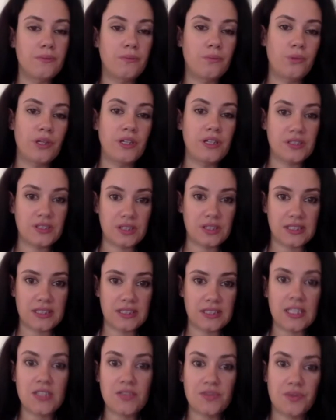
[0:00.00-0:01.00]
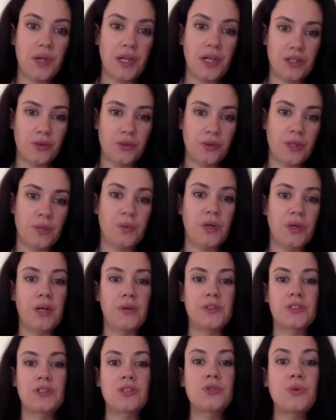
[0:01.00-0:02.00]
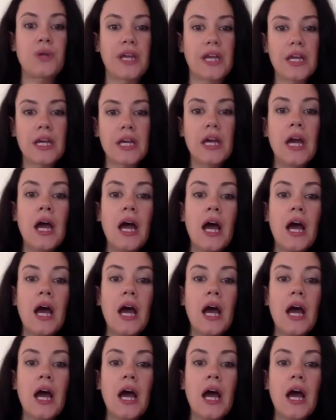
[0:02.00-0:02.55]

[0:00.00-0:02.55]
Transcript: pretty successful at doing what I was doing.